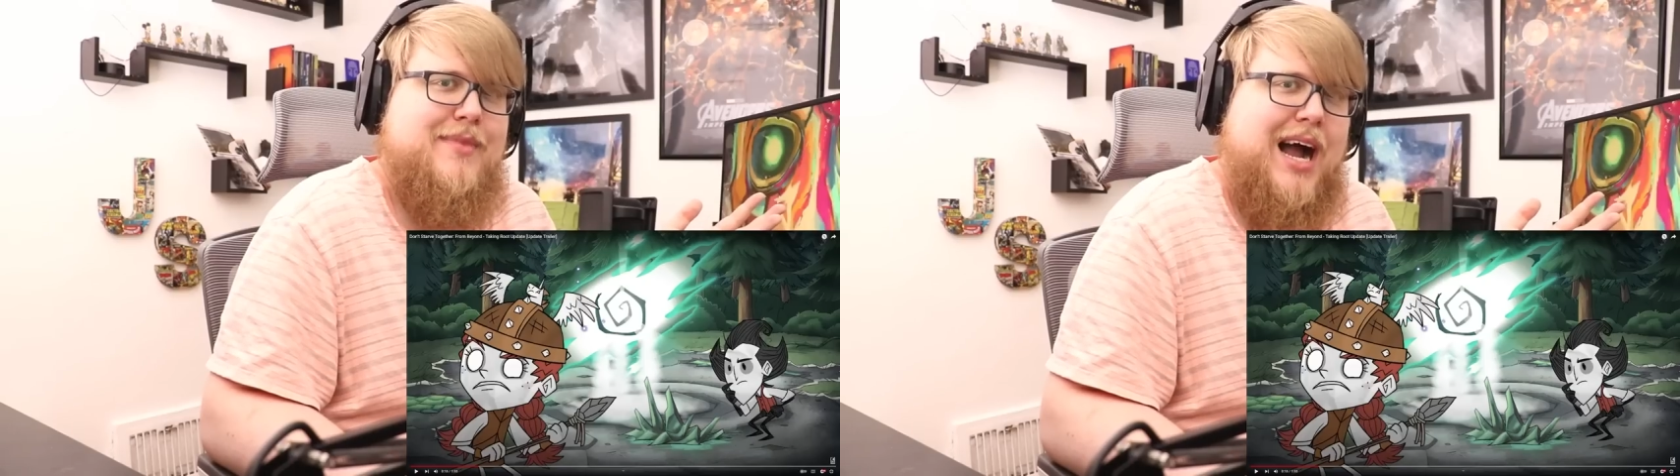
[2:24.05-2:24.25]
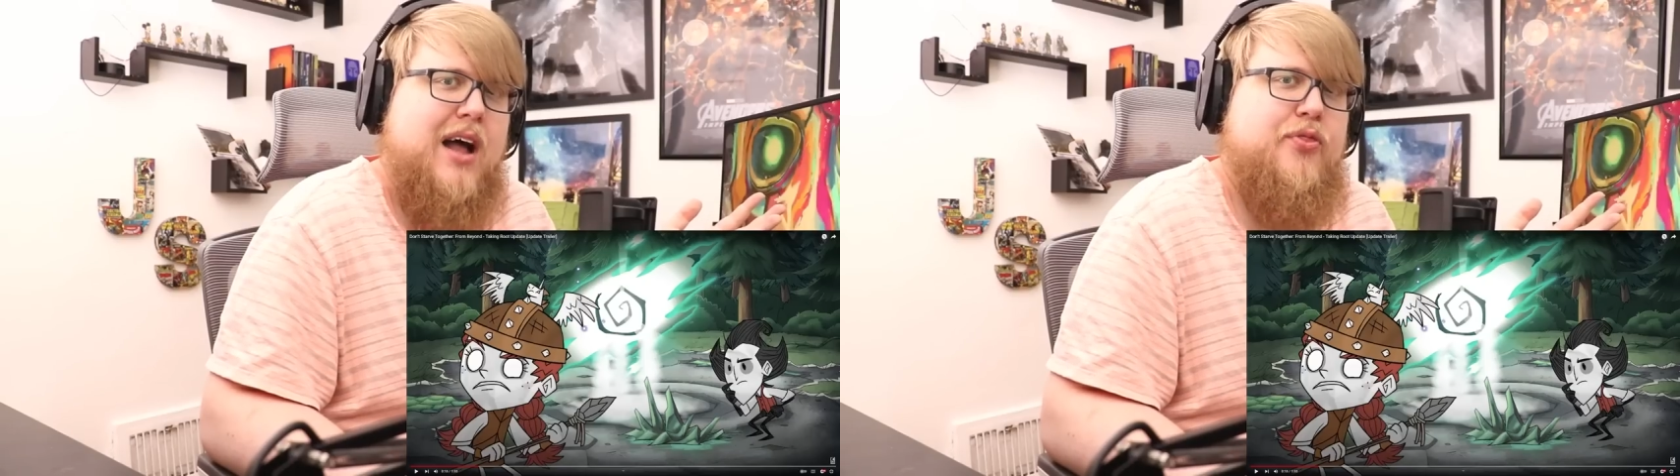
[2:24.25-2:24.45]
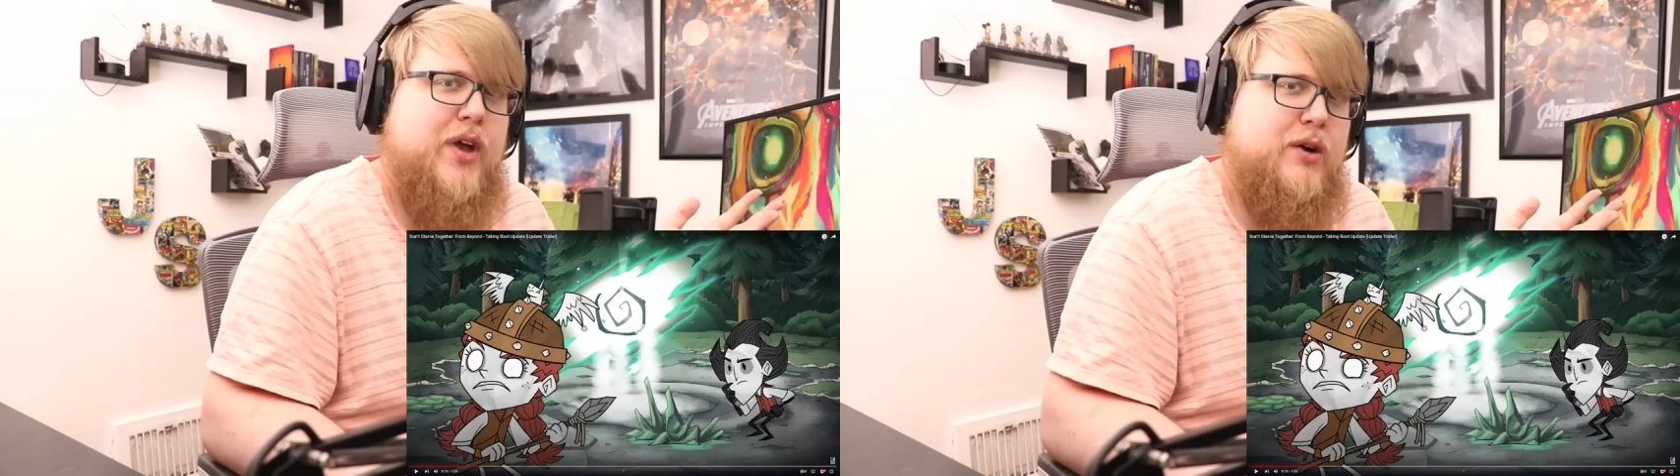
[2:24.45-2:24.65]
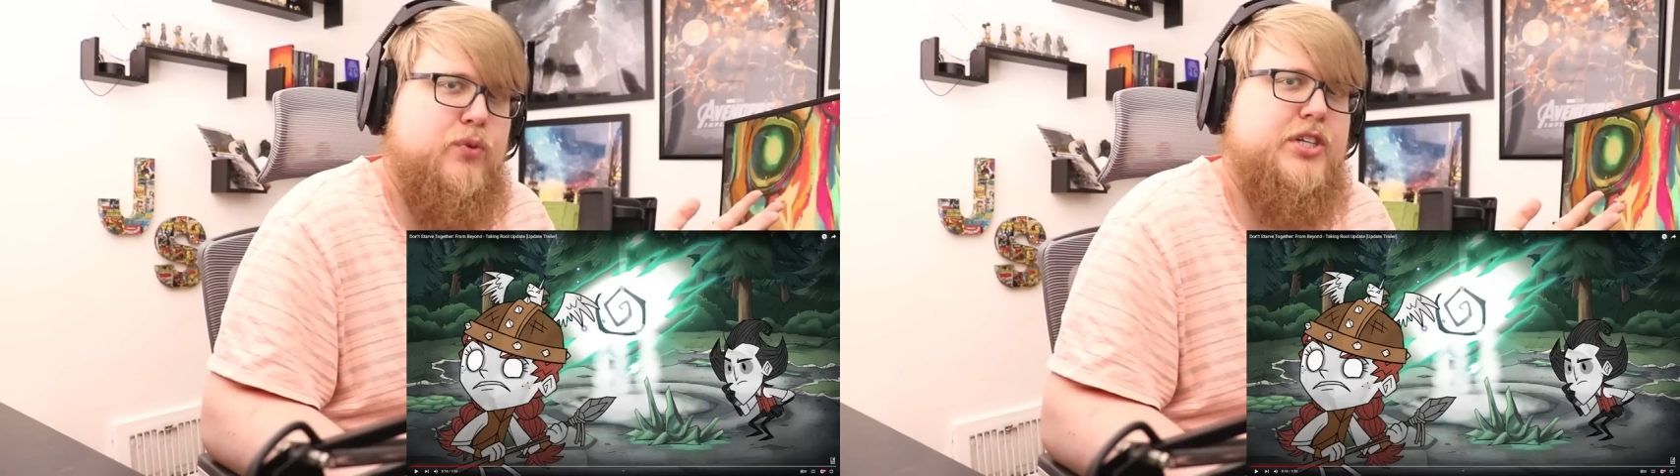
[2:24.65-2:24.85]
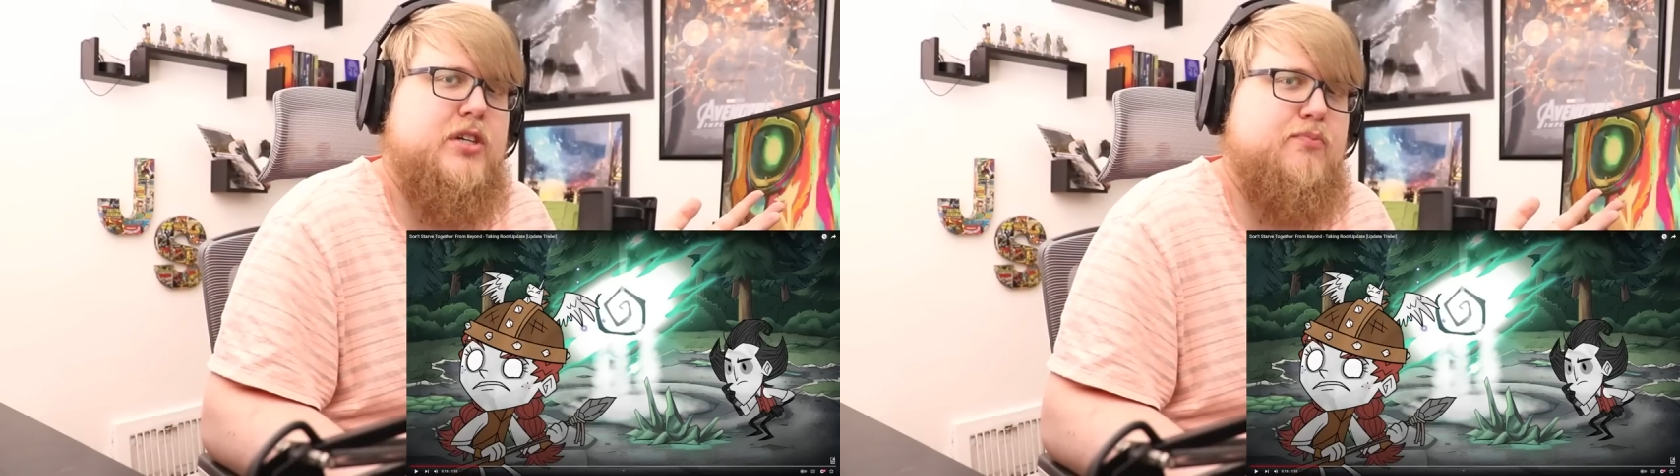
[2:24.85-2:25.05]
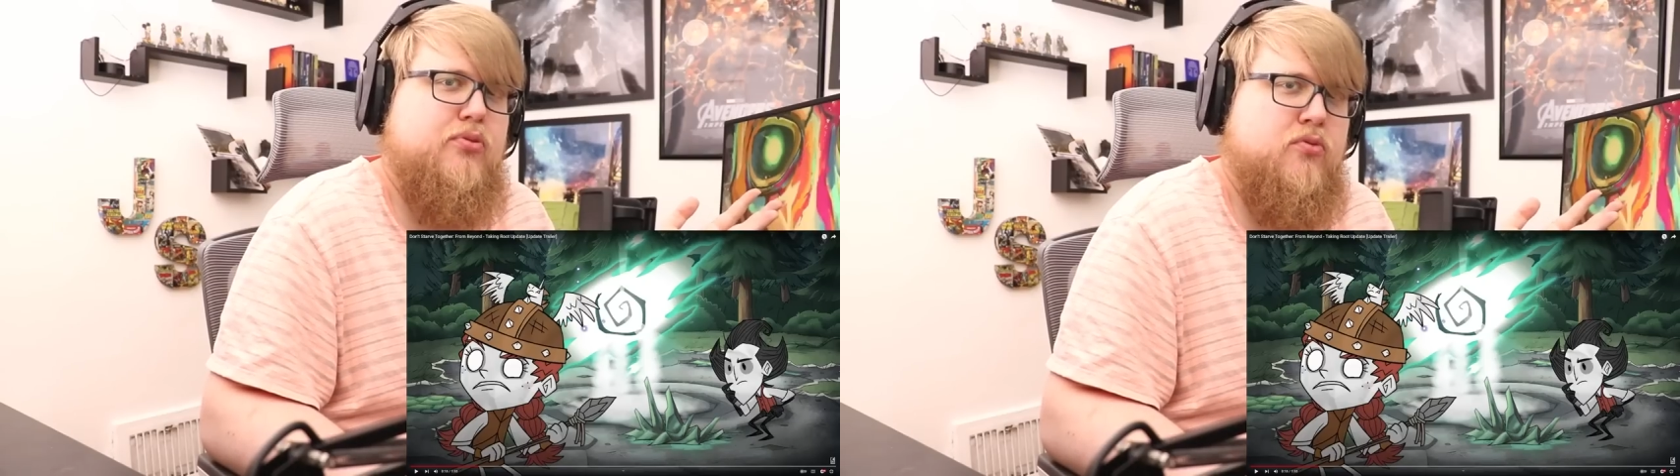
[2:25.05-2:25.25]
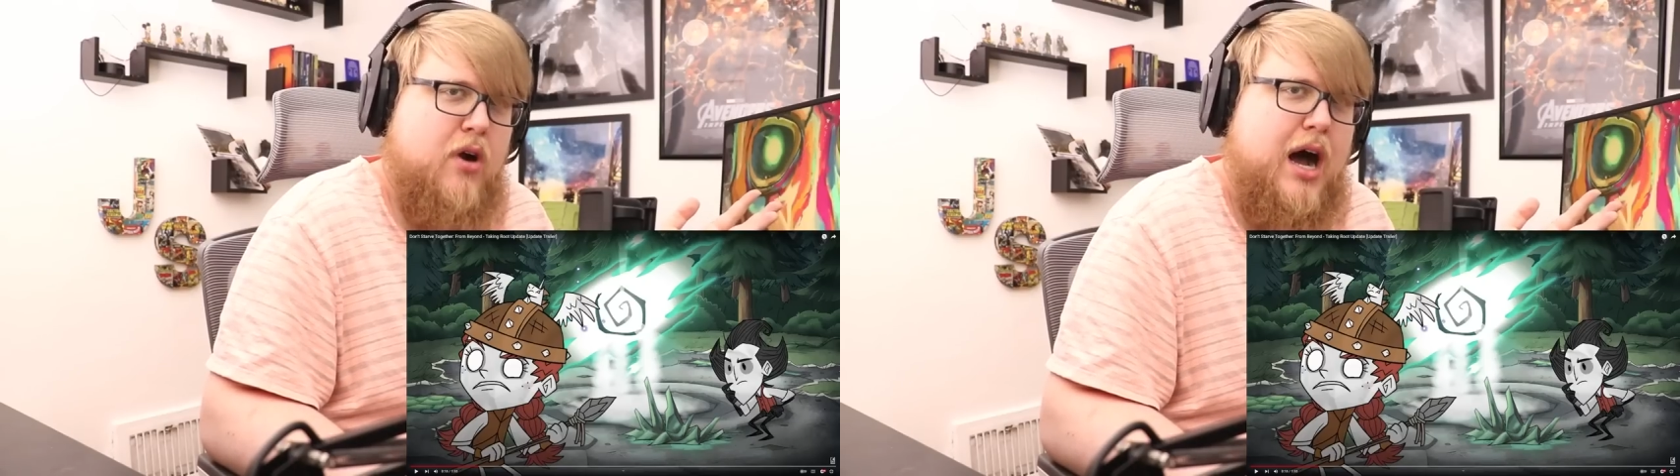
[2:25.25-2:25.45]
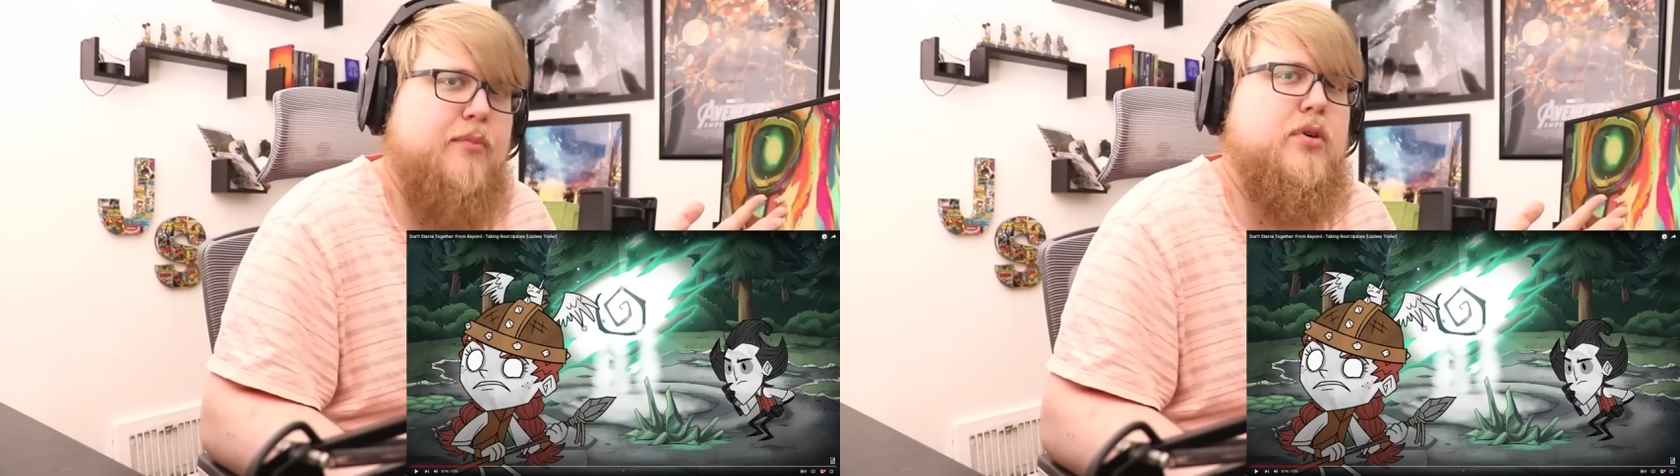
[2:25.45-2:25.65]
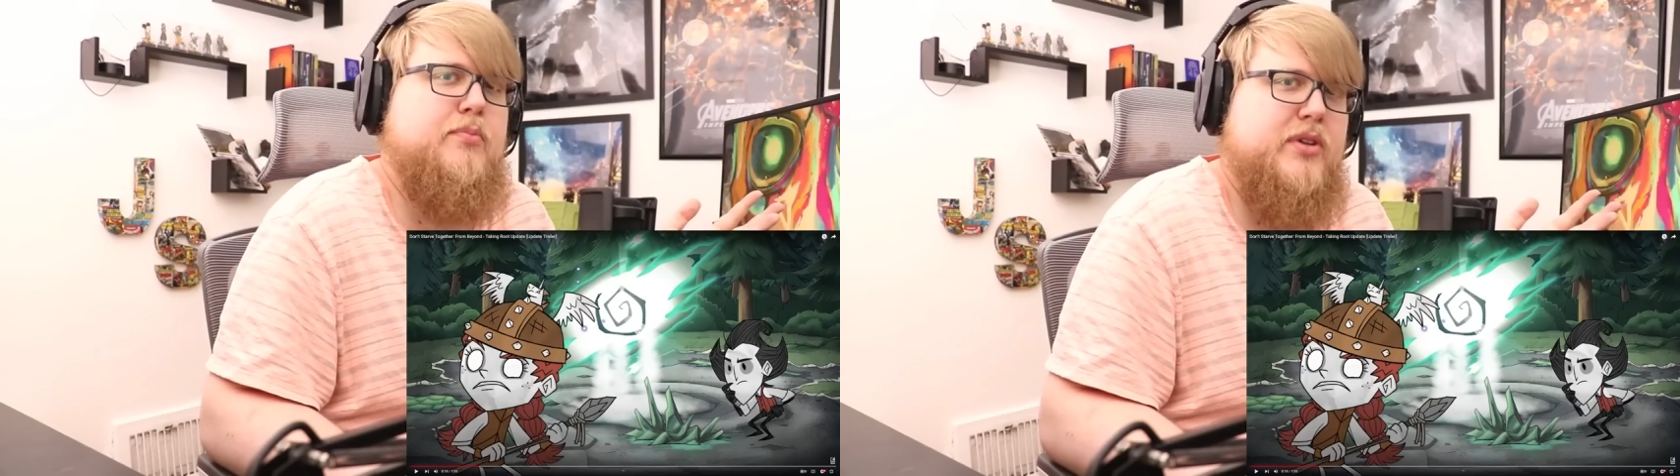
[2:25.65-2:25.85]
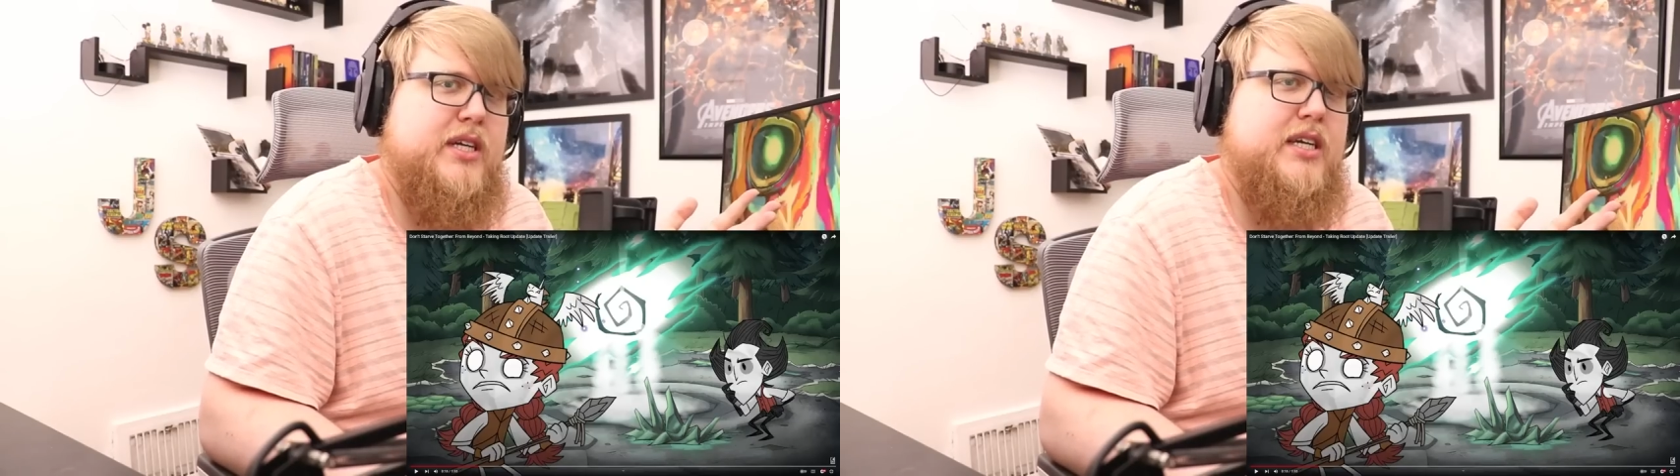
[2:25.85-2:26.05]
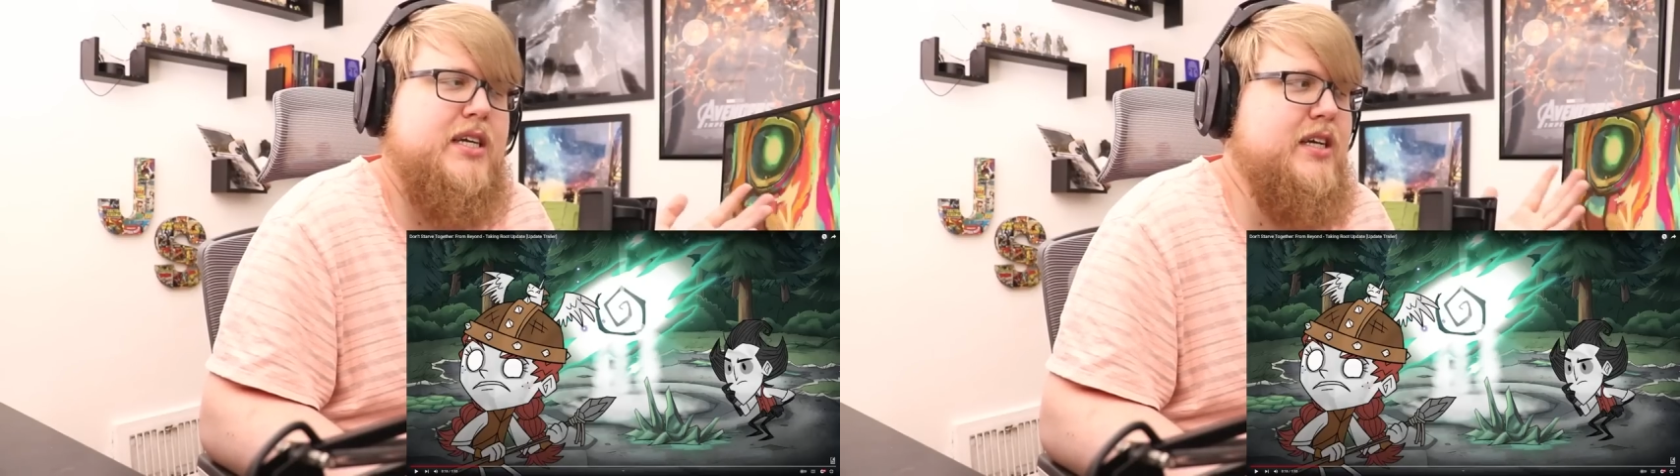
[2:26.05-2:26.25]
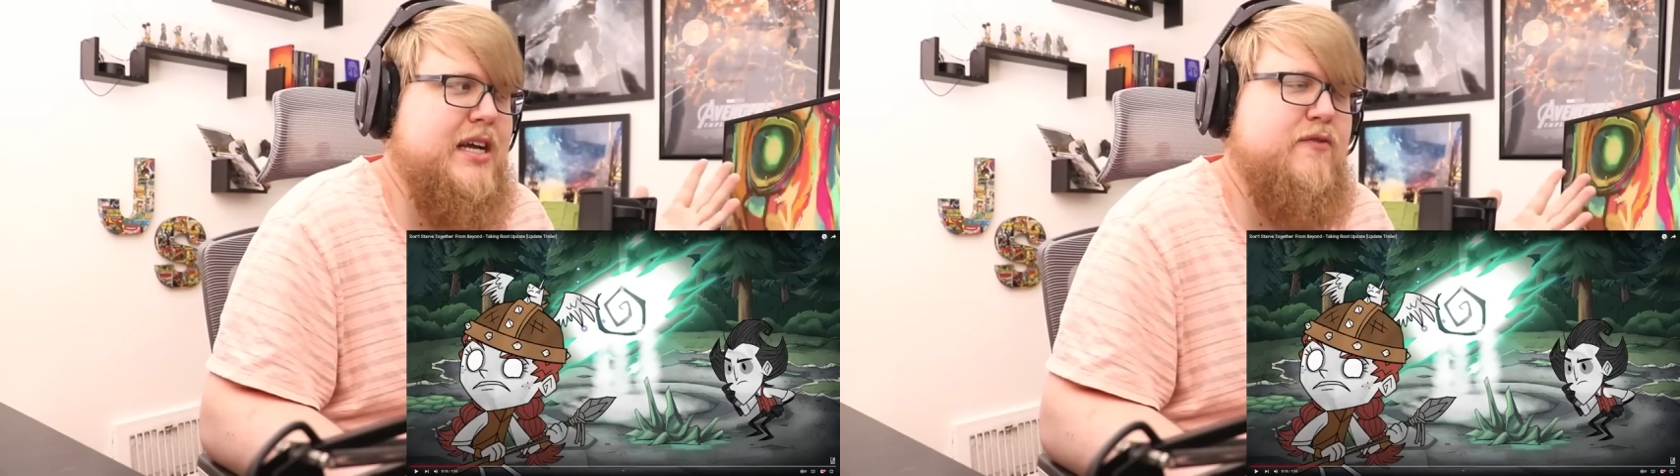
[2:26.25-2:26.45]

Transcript: I think we should probably